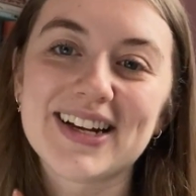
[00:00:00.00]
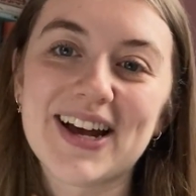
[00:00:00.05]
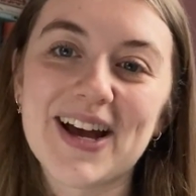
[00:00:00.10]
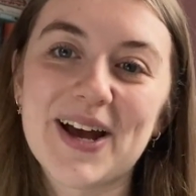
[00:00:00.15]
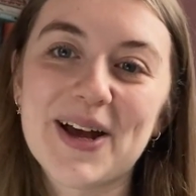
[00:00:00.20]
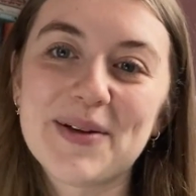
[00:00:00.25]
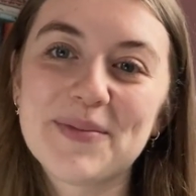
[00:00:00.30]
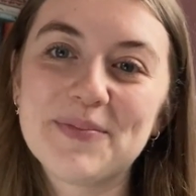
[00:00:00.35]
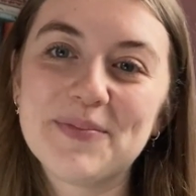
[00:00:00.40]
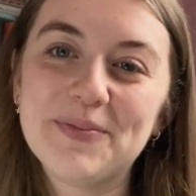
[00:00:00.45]

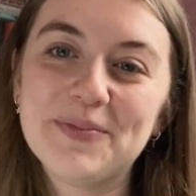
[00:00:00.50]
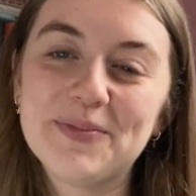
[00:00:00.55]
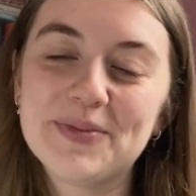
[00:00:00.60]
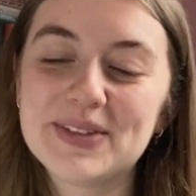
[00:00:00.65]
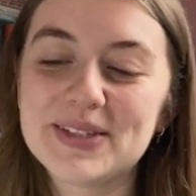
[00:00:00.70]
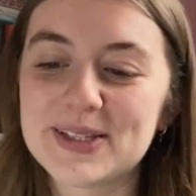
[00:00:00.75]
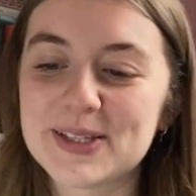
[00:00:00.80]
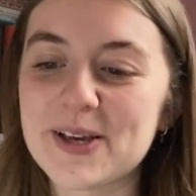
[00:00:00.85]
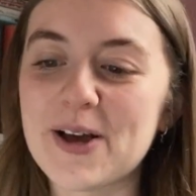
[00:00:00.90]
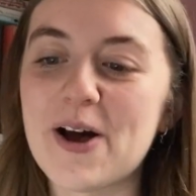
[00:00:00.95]
um,
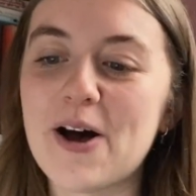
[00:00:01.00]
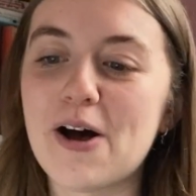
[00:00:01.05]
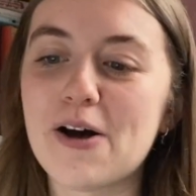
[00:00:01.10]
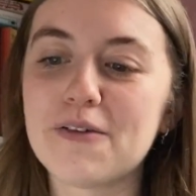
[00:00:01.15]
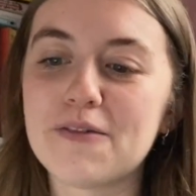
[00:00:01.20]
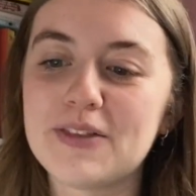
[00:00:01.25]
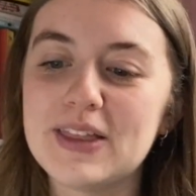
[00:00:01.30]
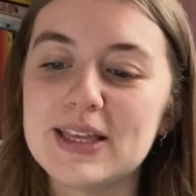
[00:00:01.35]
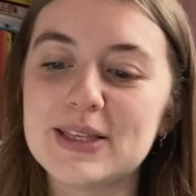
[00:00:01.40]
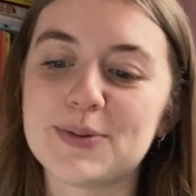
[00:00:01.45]

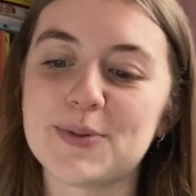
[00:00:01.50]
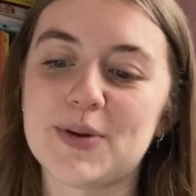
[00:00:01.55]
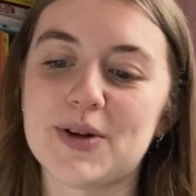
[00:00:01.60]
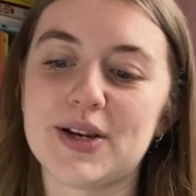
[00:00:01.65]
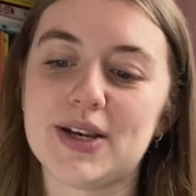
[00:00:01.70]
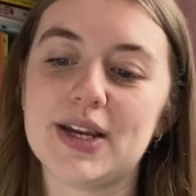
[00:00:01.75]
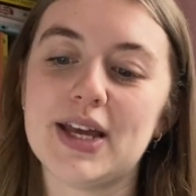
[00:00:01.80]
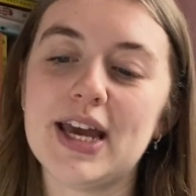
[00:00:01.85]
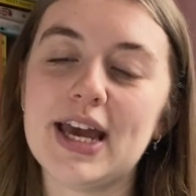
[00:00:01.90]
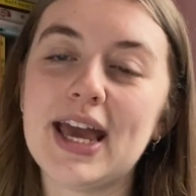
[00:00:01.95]
scarf. This
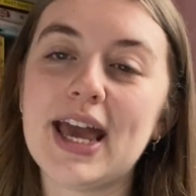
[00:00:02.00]
one